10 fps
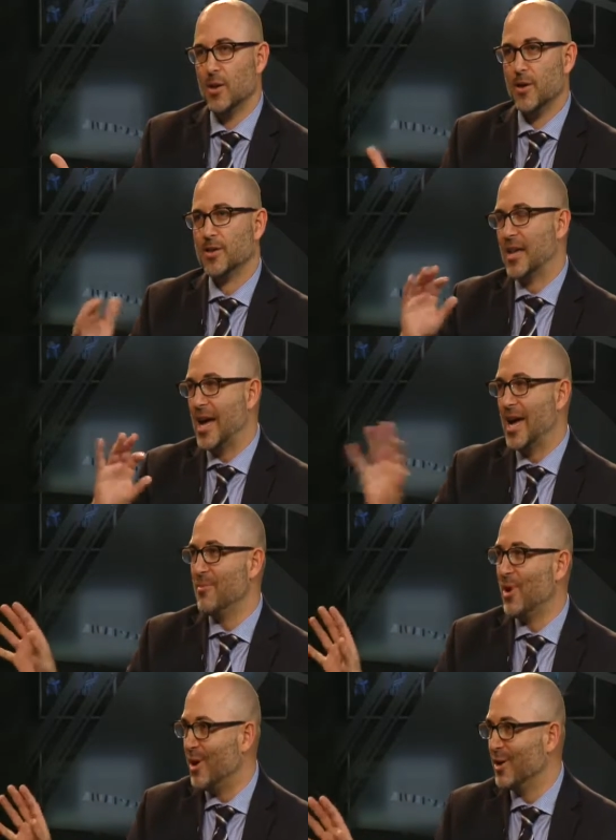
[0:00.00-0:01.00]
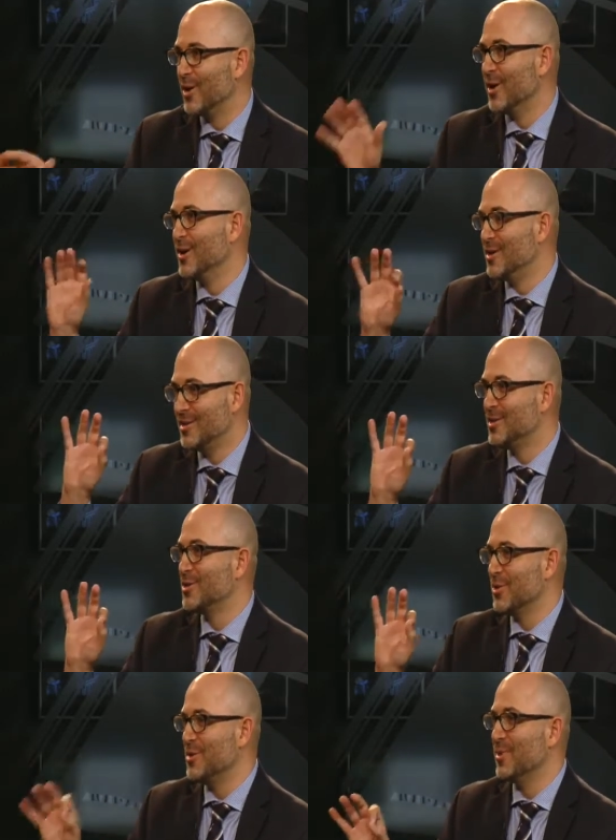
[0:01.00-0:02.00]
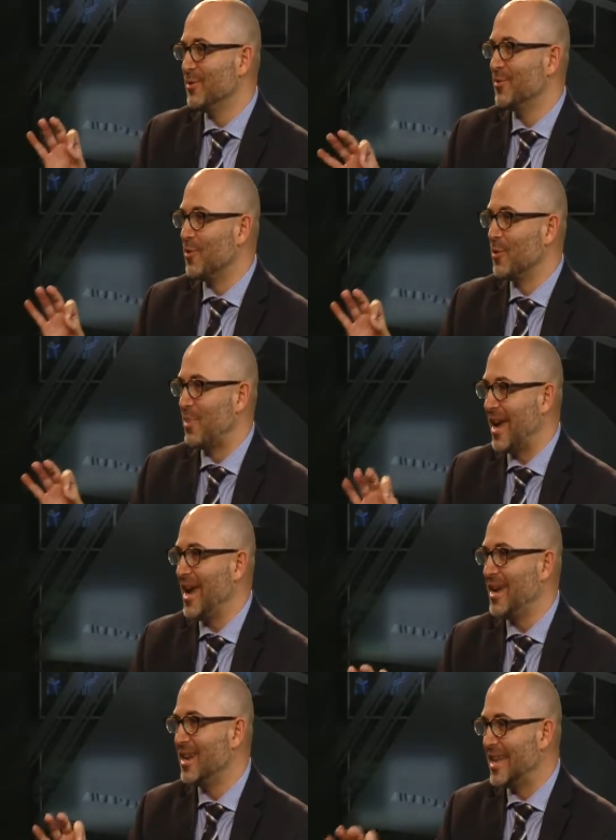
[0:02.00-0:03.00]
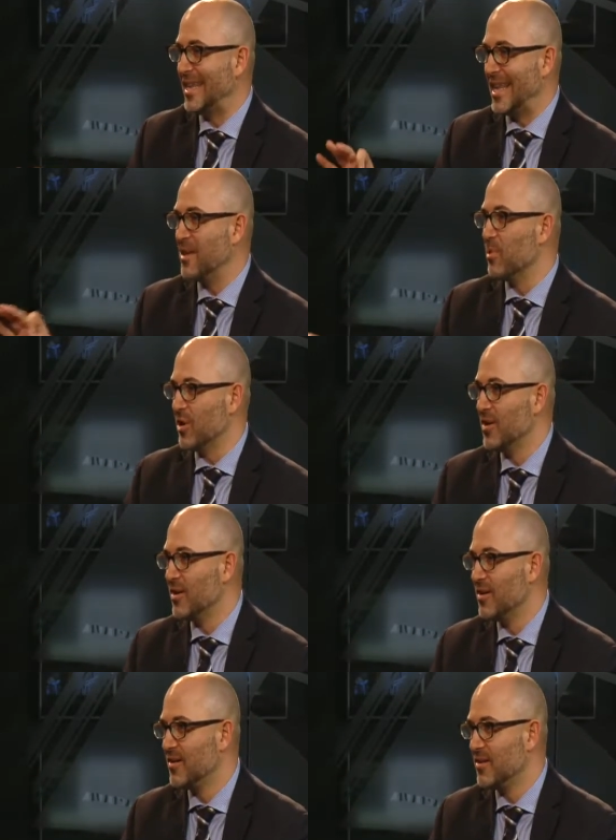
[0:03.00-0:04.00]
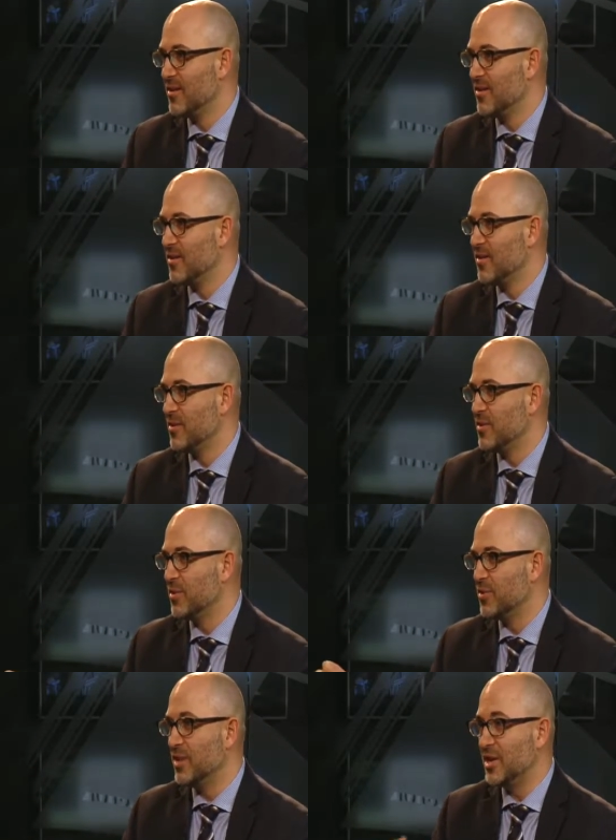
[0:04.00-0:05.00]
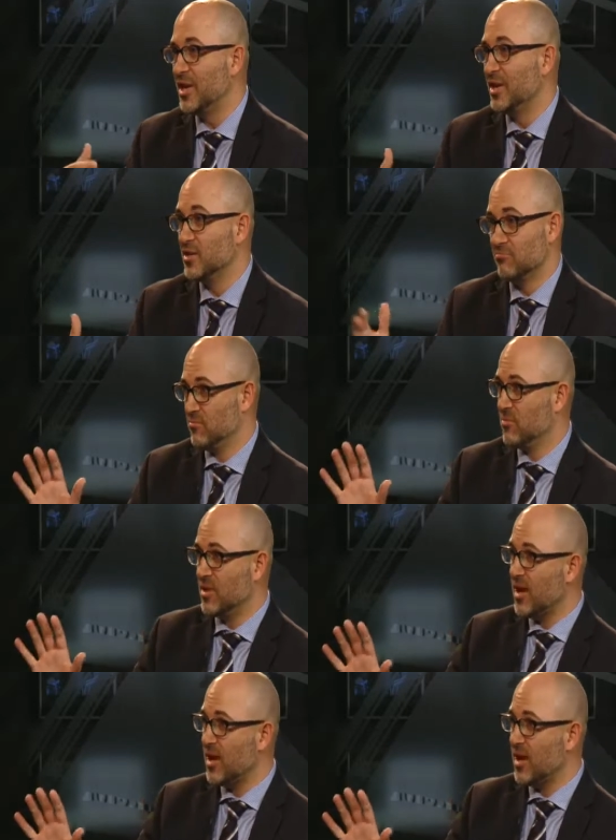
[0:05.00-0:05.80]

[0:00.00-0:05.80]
time honored treatment for pain in labor? Well, the epidural, what do we teach? Right? Not